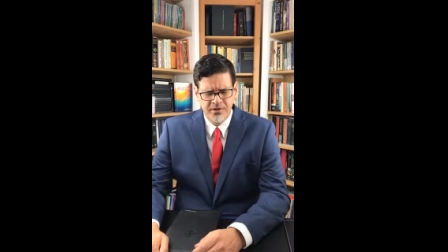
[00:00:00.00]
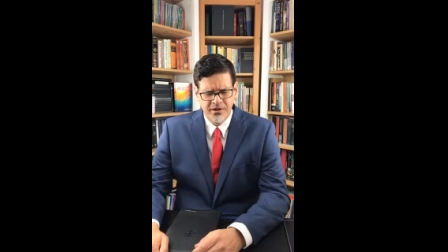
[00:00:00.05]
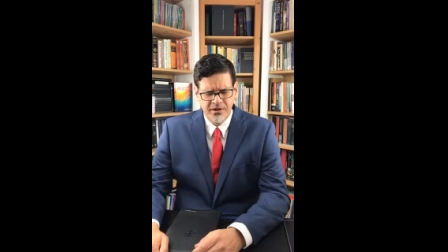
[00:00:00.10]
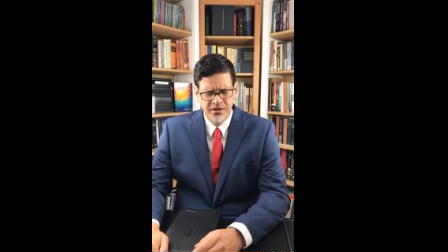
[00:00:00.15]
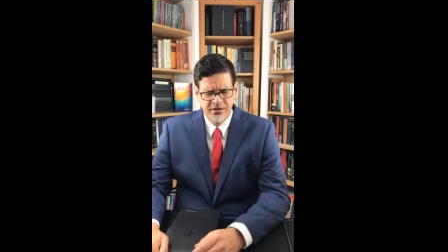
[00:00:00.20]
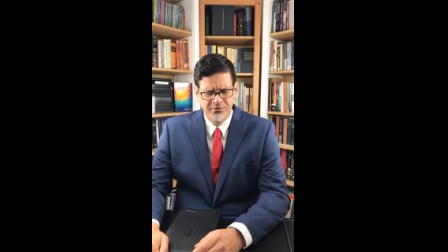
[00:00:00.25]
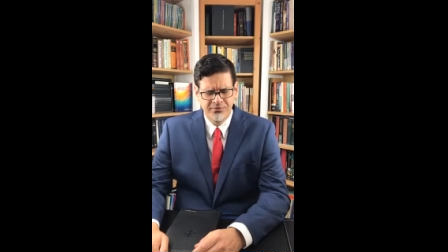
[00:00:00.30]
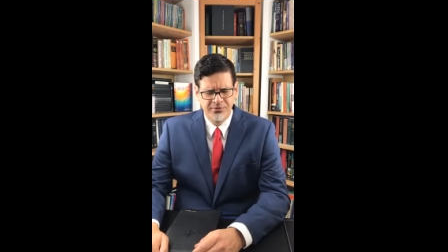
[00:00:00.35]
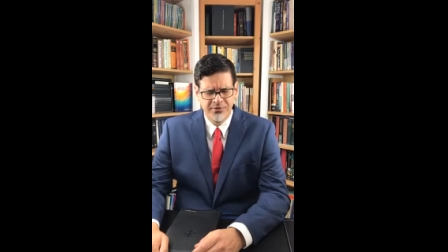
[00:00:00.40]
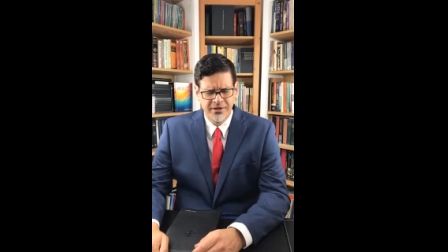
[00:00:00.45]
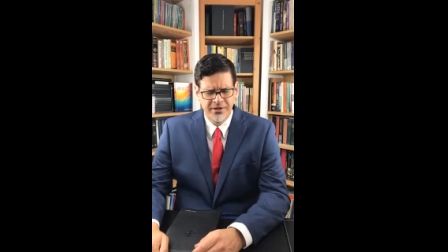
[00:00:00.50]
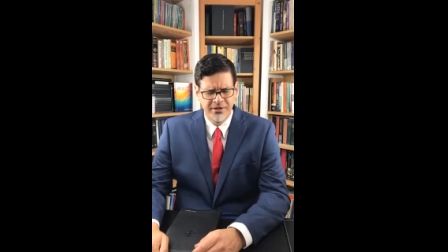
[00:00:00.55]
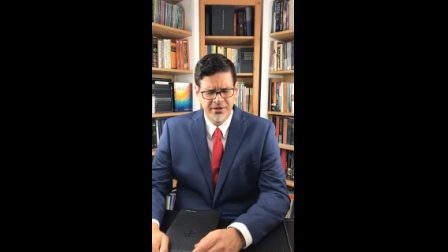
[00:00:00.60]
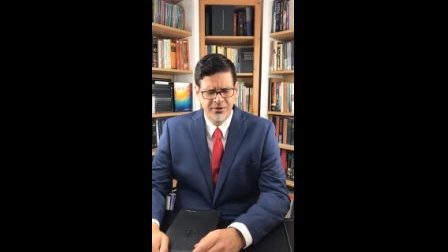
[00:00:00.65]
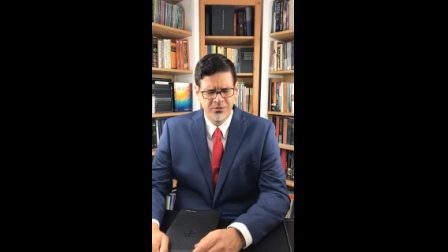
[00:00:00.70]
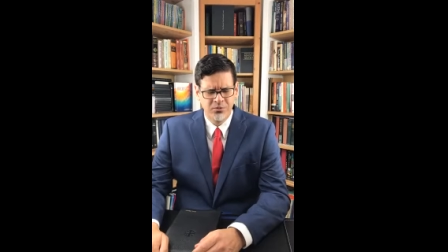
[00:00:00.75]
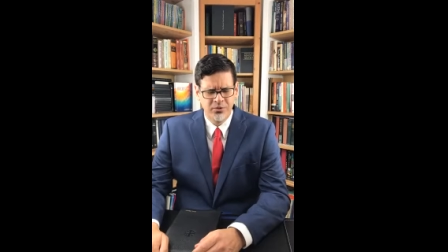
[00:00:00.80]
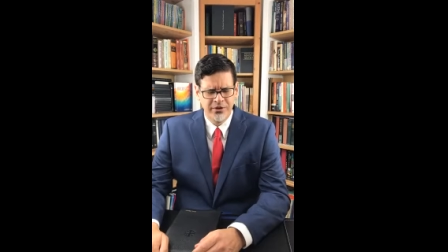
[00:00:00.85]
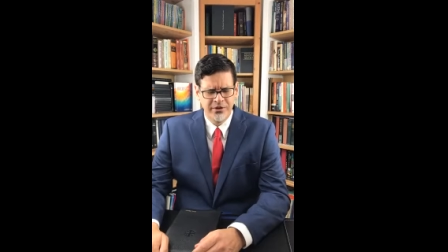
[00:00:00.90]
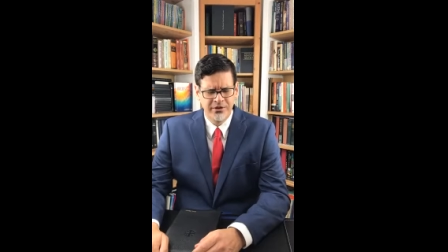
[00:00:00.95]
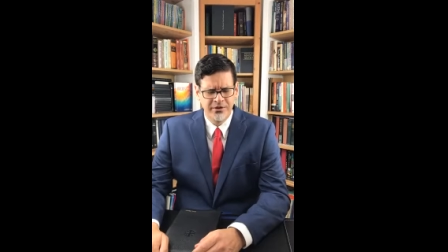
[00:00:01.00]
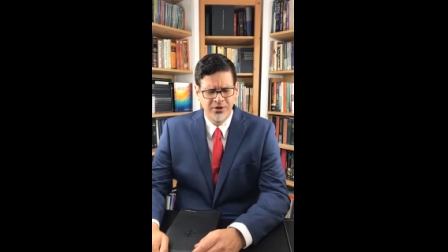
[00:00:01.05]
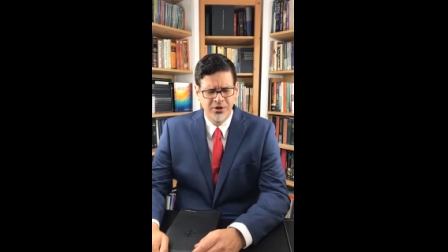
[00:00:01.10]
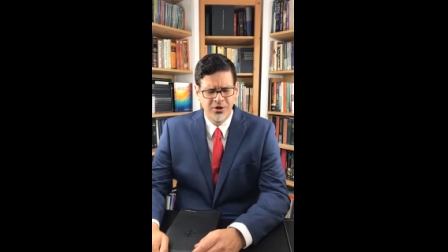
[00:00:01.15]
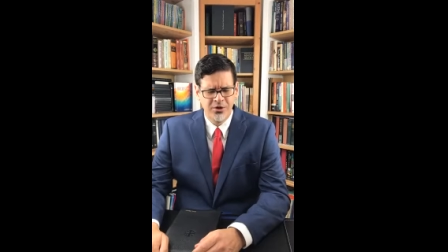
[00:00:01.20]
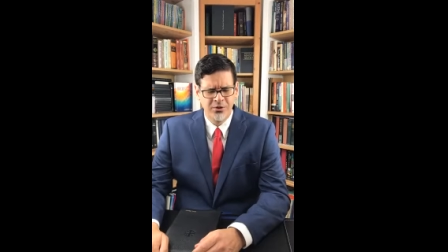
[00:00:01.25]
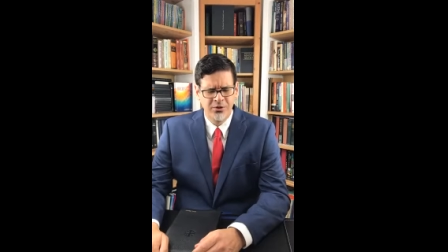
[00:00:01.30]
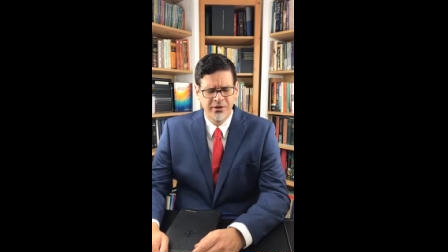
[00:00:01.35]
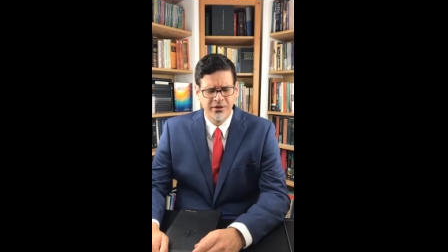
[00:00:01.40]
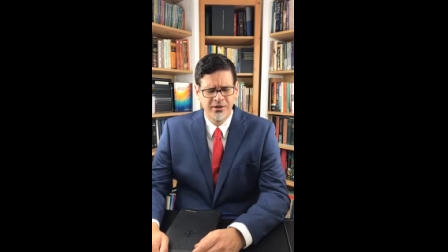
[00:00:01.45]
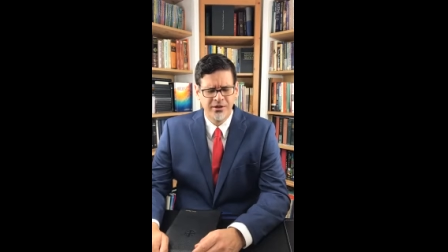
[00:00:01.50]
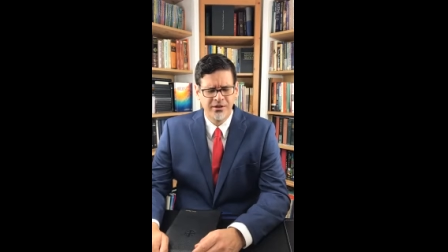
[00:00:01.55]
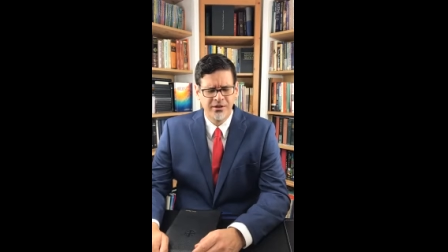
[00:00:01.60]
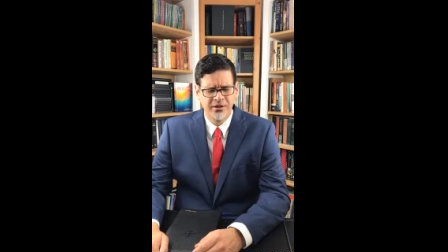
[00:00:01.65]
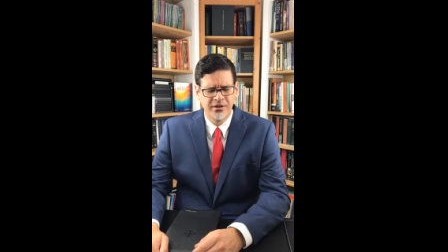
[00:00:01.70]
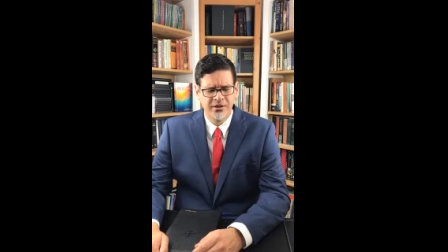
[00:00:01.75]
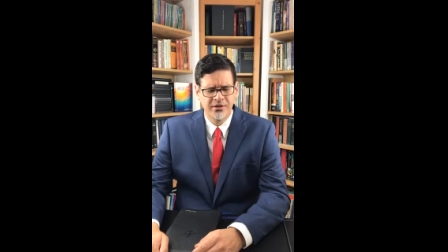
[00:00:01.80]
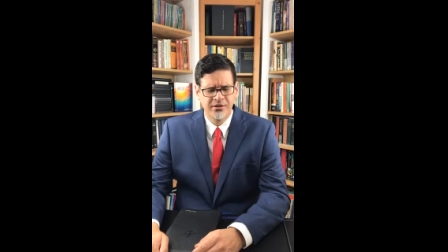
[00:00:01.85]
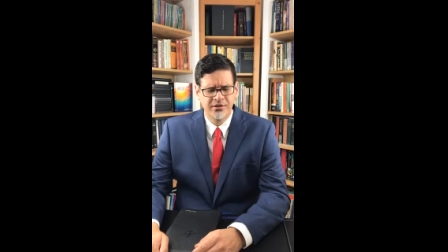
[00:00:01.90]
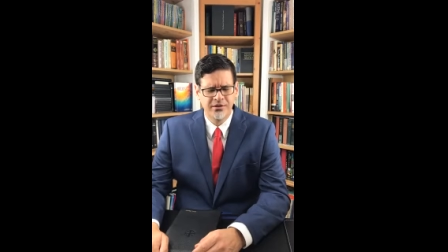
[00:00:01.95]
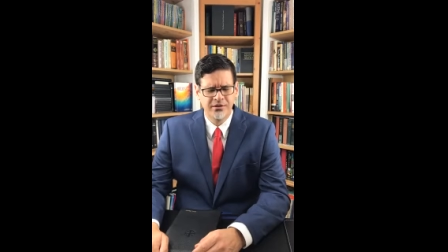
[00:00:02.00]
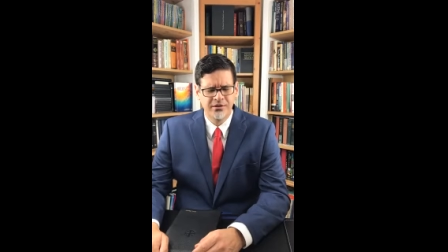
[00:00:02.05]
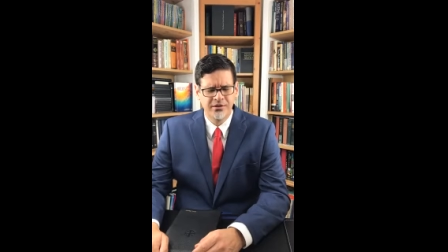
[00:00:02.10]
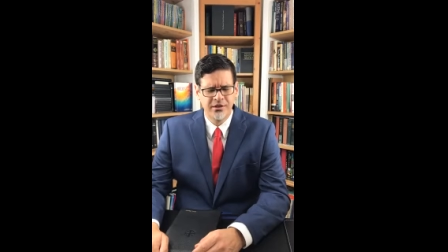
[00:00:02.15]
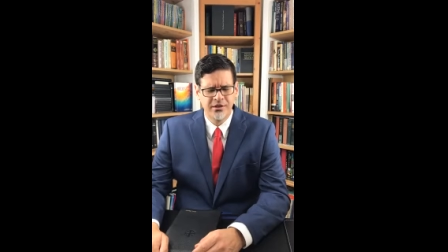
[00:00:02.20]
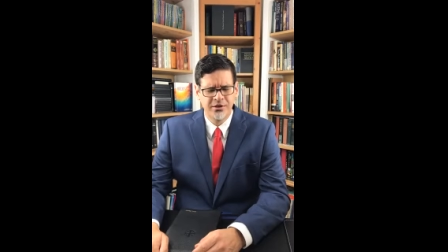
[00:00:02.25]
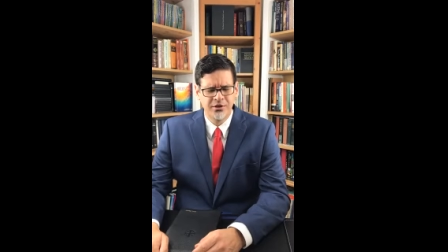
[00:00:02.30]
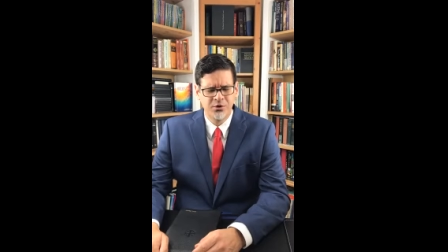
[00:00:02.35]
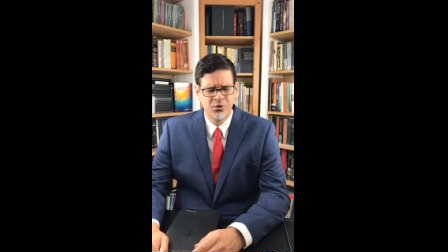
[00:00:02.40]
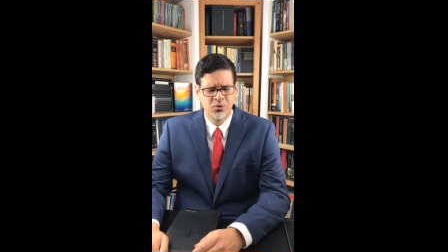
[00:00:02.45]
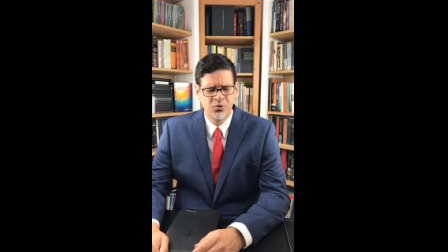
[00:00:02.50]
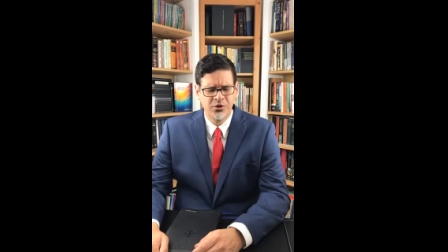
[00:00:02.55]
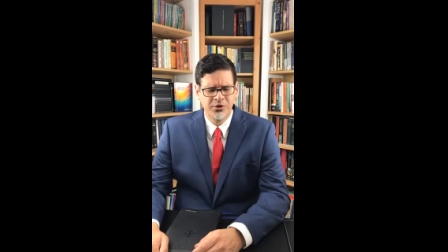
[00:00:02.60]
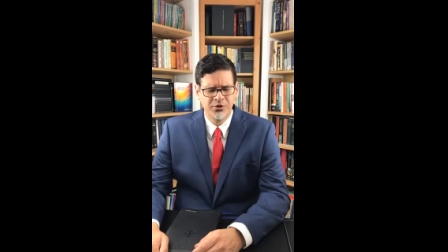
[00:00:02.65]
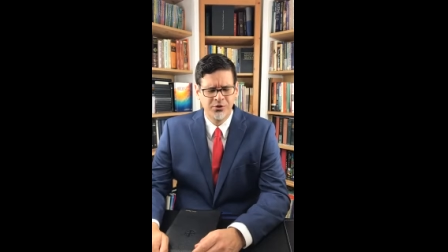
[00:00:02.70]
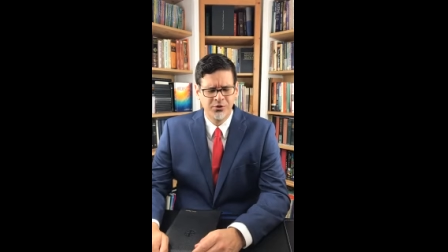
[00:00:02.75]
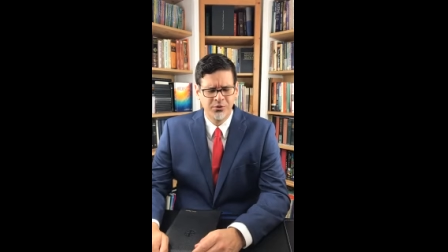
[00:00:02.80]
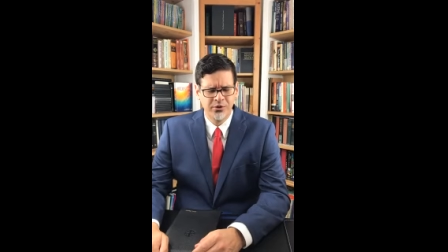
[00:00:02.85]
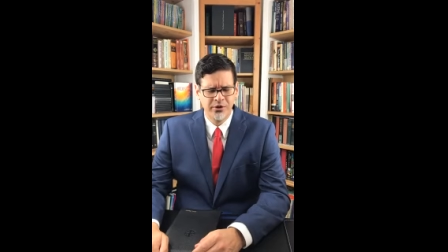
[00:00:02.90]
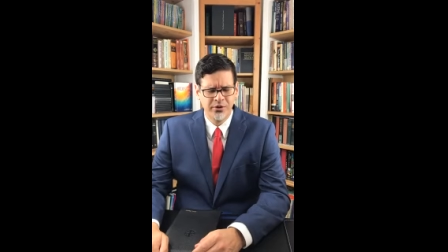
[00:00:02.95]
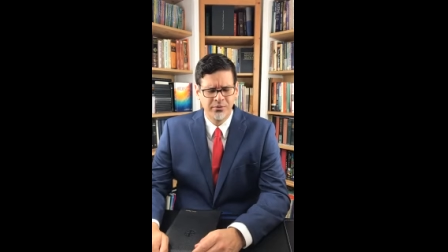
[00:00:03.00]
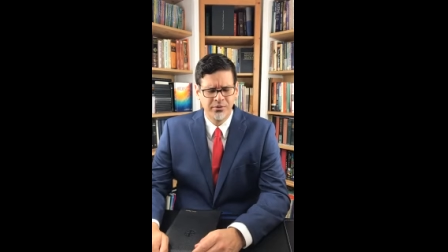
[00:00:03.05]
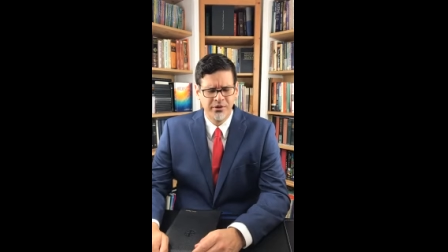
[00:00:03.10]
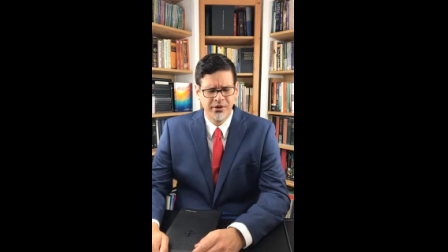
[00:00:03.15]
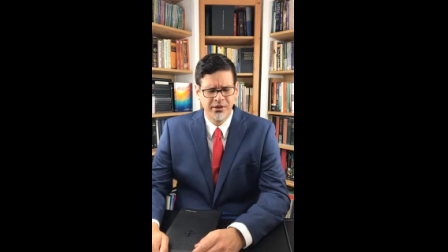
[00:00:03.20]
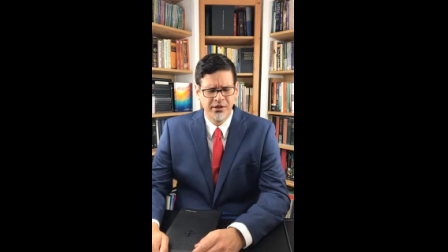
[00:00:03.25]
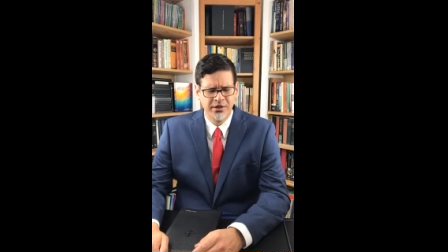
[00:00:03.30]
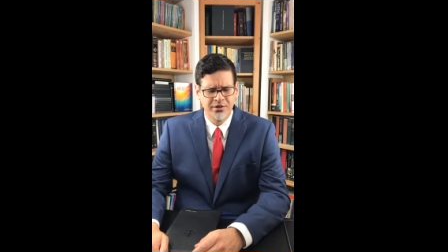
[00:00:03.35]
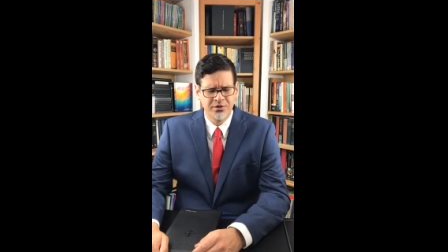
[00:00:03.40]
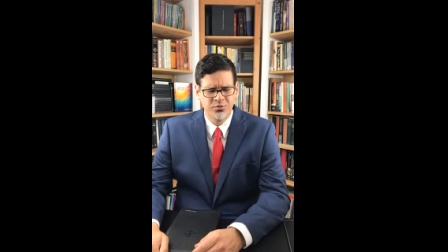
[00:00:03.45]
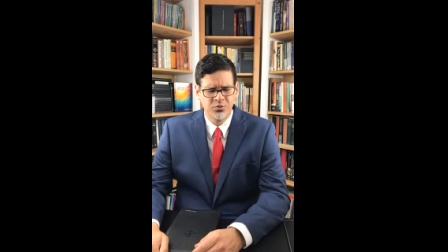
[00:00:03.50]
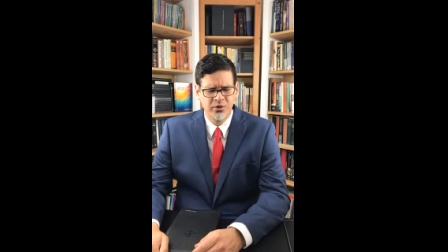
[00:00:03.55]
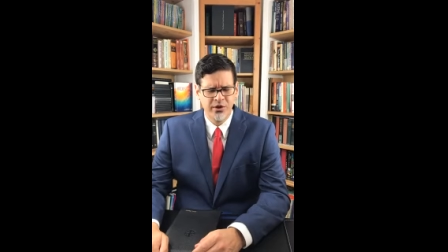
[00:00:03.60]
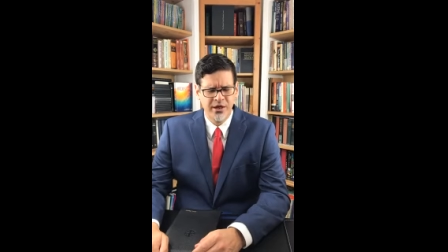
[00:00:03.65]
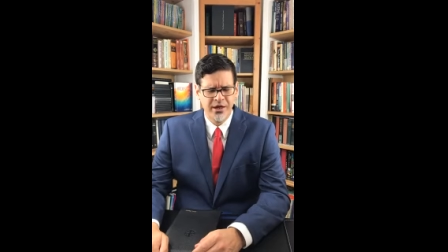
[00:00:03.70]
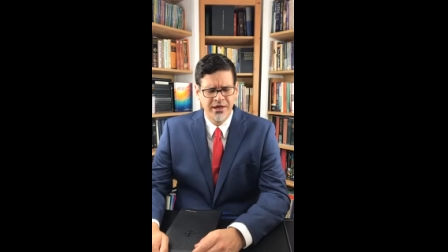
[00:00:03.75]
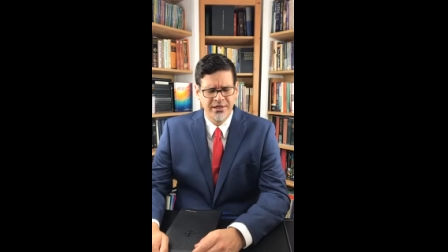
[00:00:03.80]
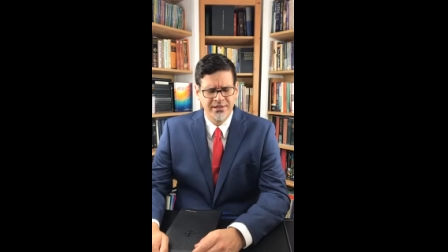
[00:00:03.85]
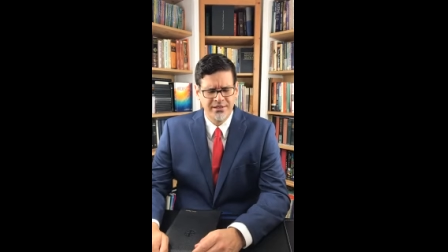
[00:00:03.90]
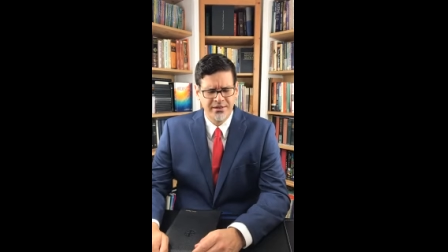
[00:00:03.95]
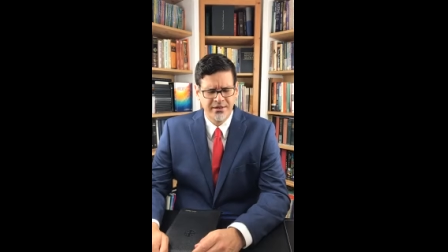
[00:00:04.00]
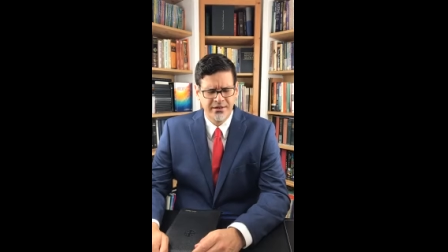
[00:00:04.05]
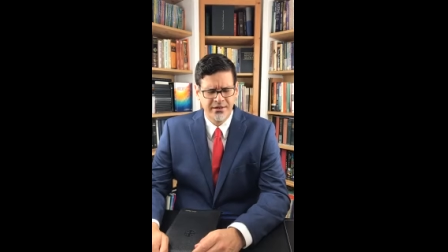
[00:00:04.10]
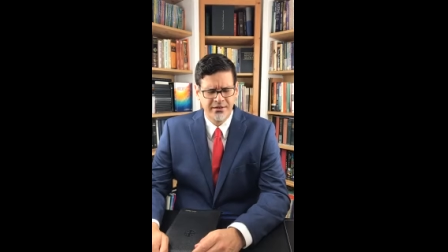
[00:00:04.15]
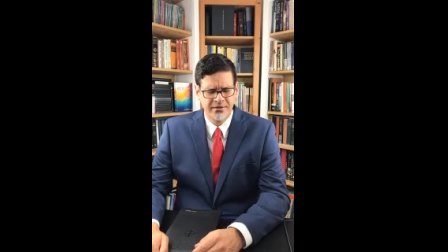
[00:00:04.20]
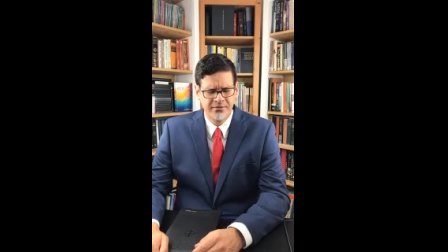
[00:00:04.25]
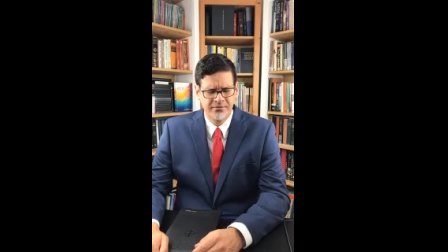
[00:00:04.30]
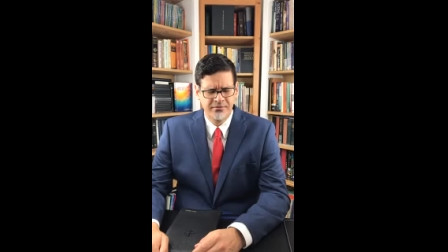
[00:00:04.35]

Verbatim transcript: And Father, we know that you will do it because we ask it